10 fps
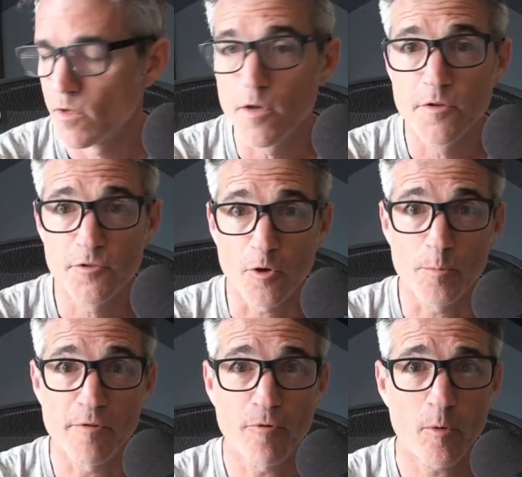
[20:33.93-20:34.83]
So
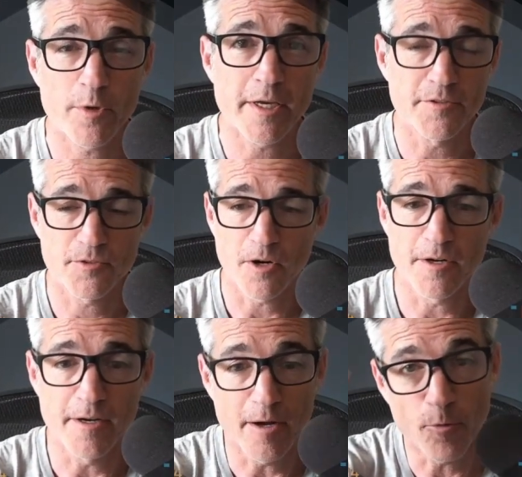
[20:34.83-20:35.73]
before we get
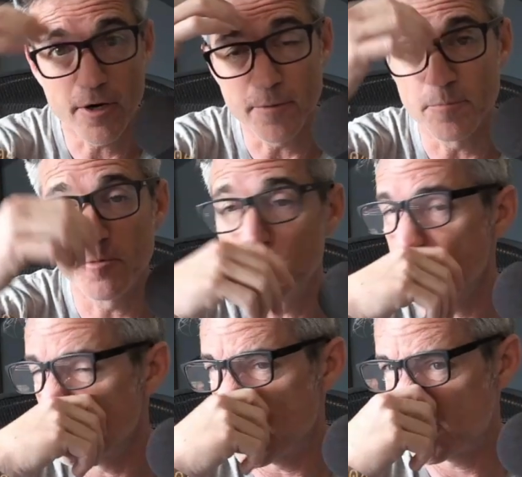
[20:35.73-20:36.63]
started, I want to
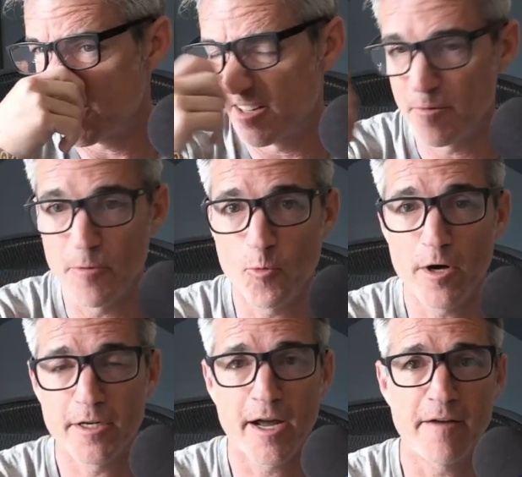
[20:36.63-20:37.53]
mention
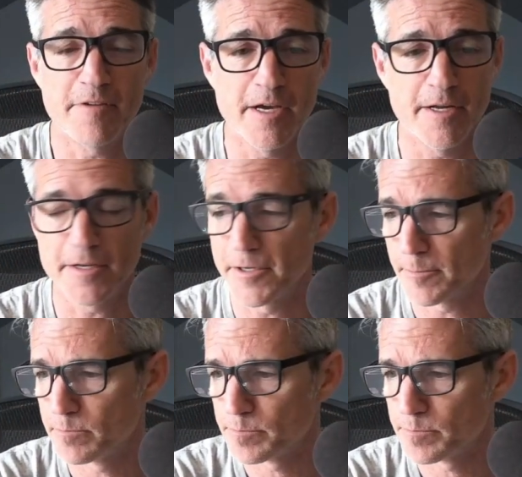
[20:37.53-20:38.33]
one caveat here.